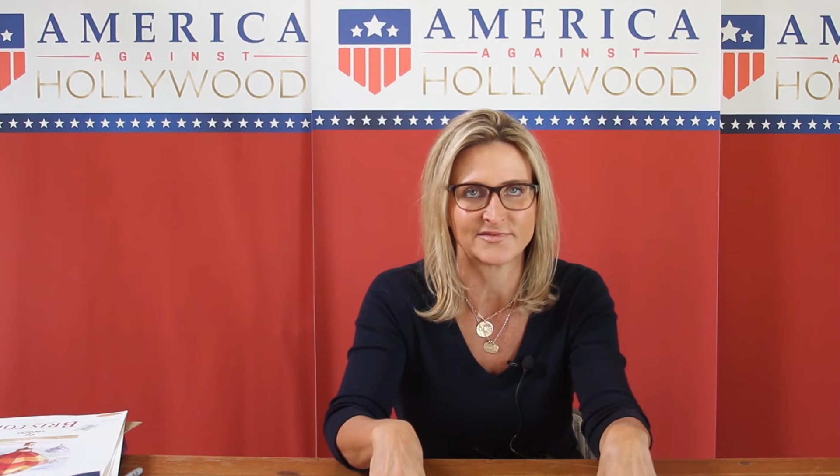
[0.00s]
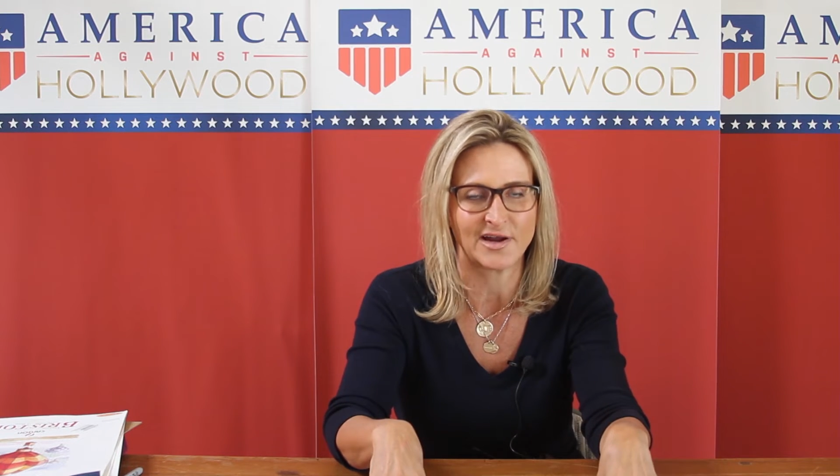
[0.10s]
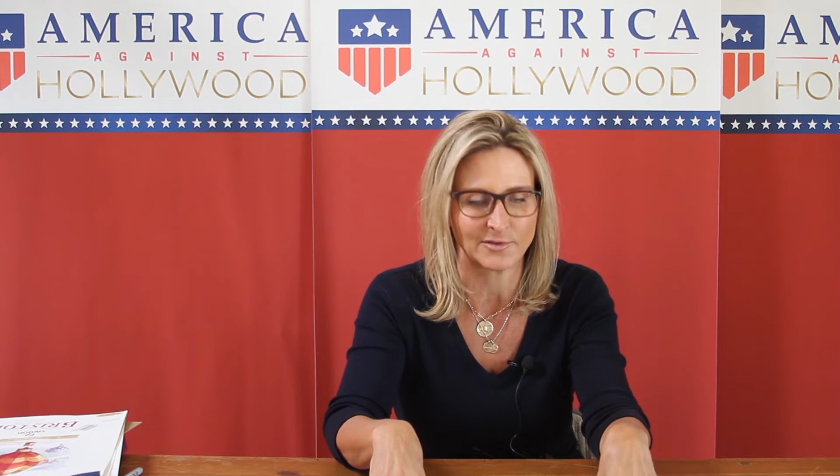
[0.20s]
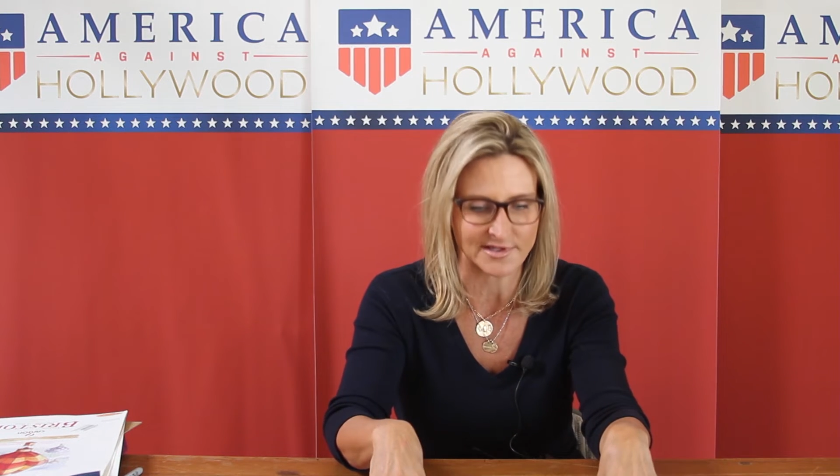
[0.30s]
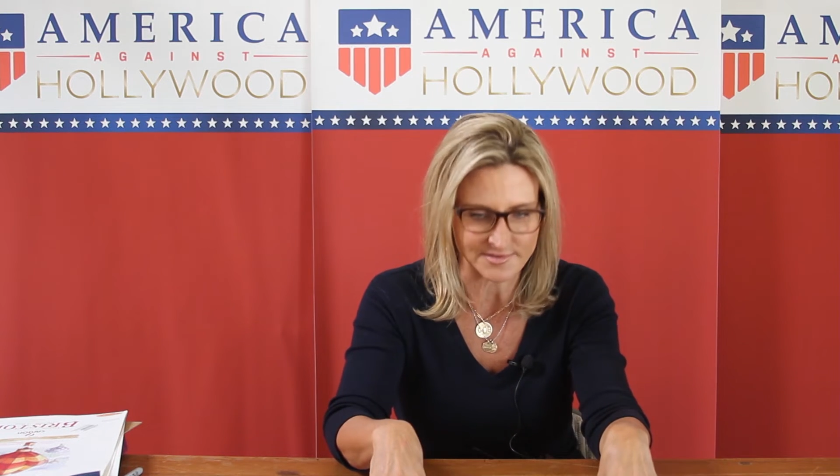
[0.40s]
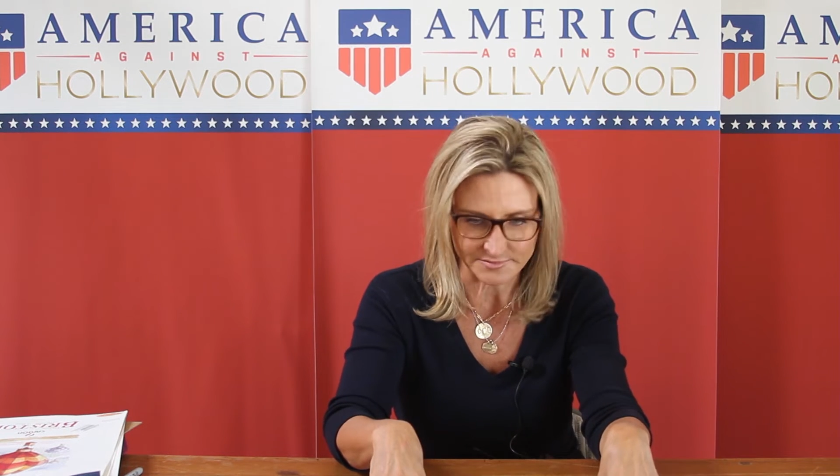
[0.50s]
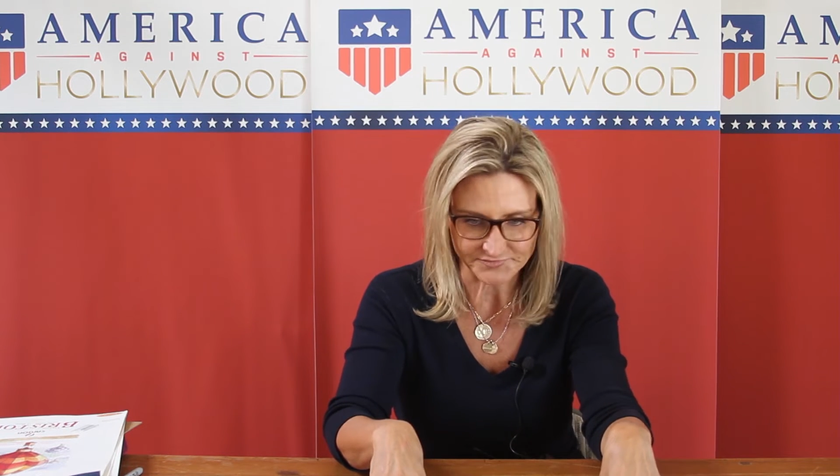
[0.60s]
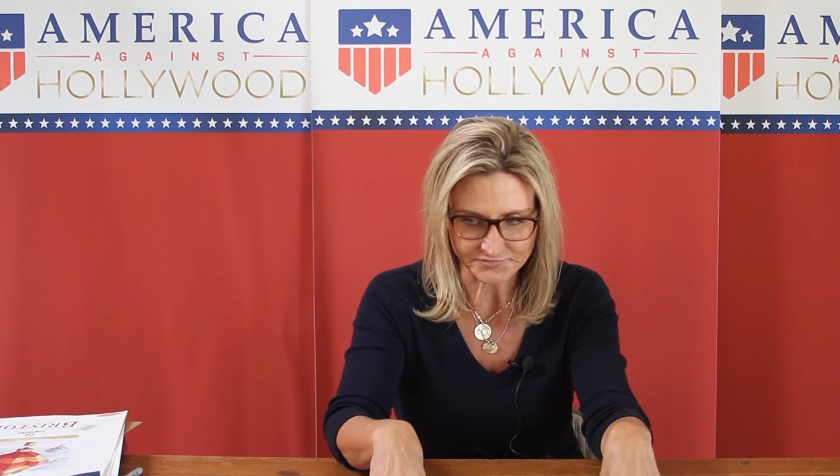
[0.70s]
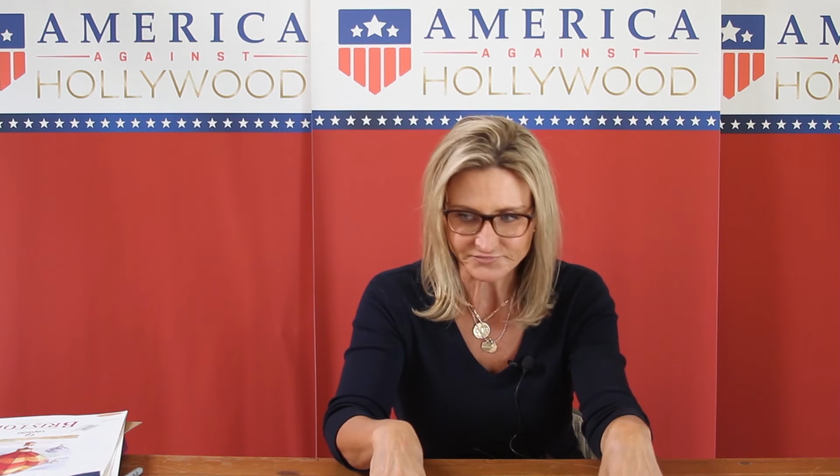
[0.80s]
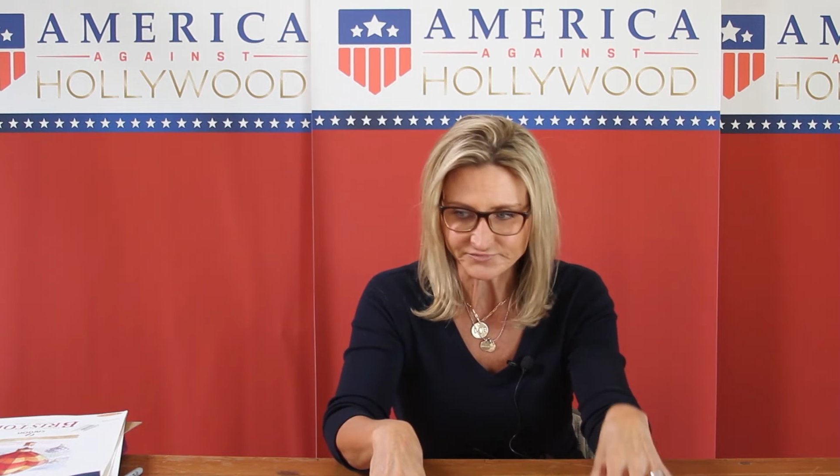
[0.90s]
virus.
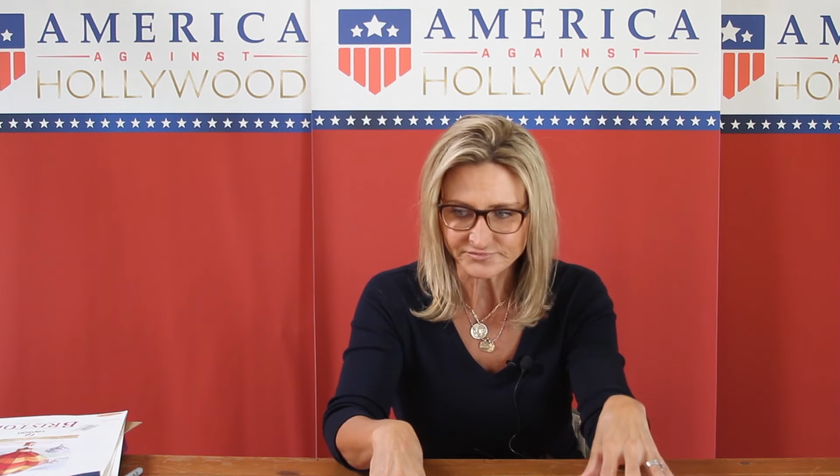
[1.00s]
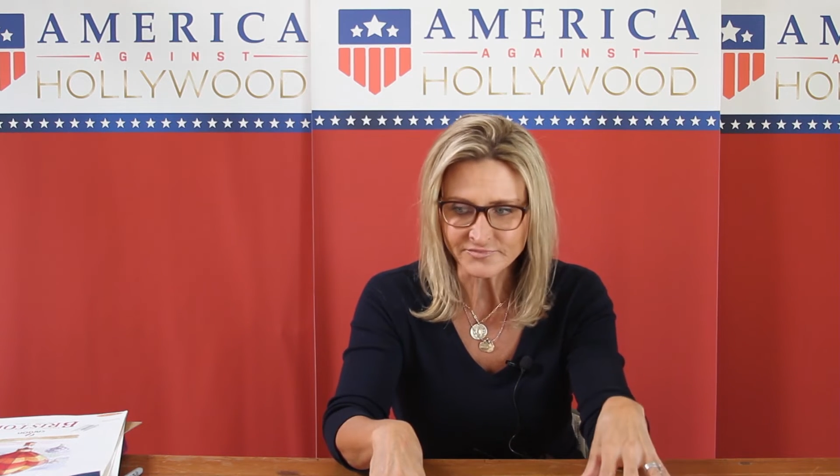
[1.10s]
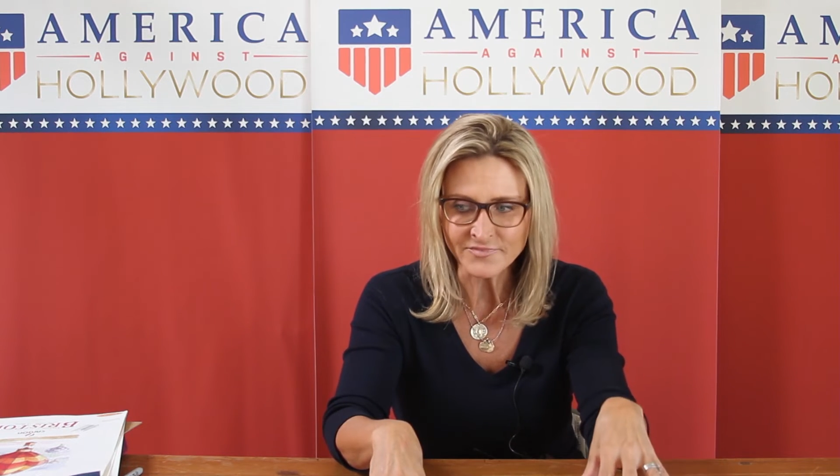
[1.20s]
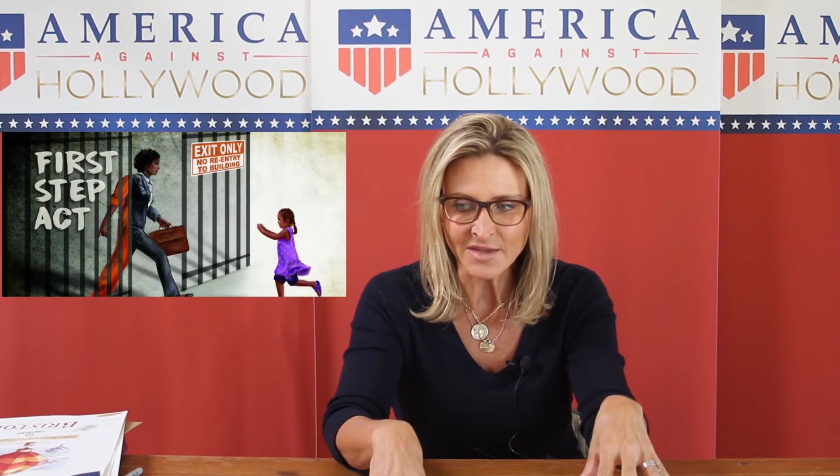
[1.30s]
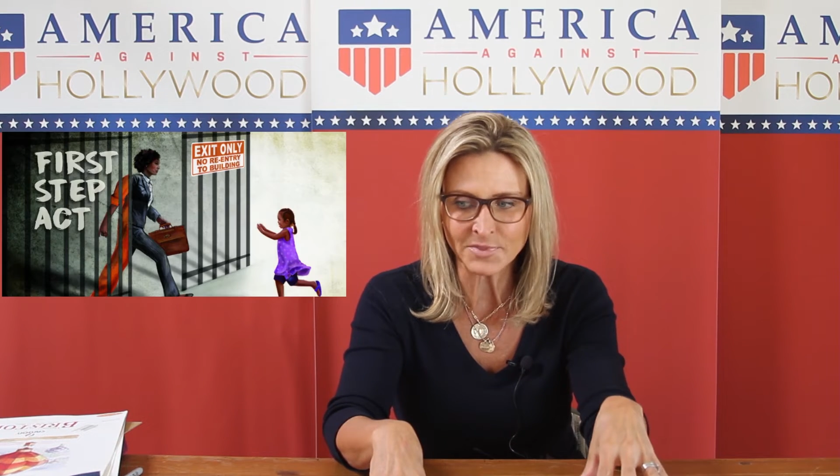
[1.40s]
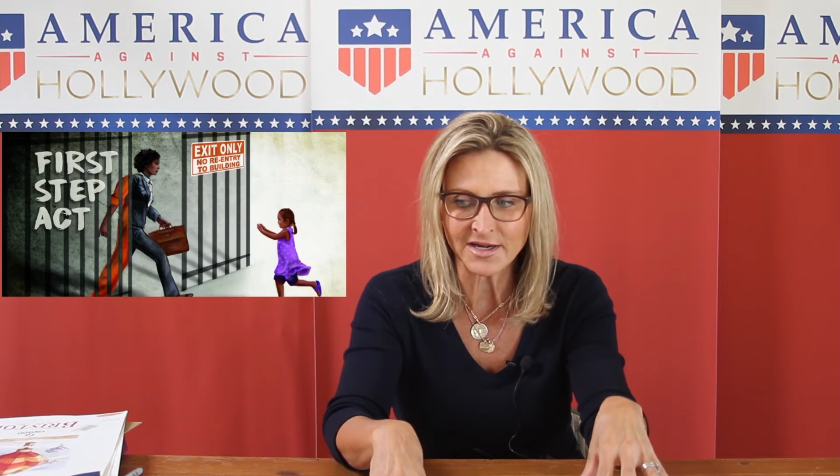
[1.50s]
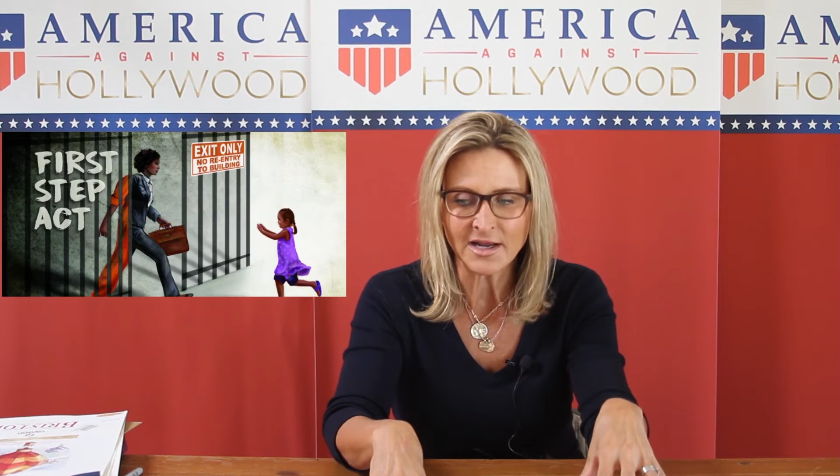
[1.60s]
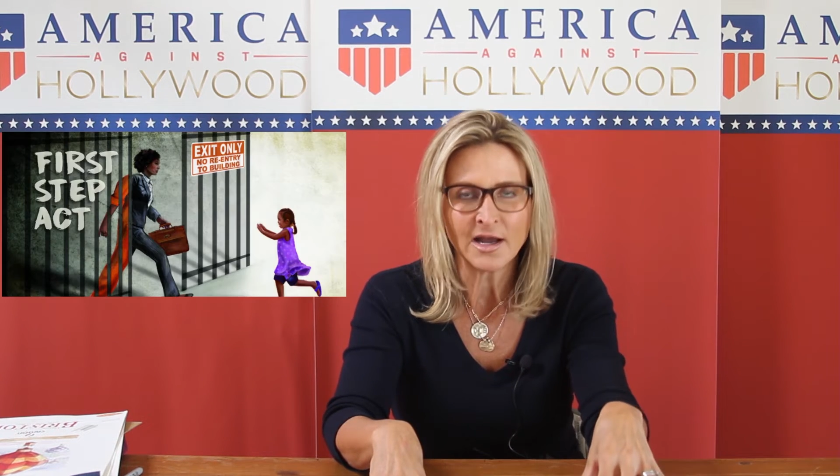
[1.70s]
But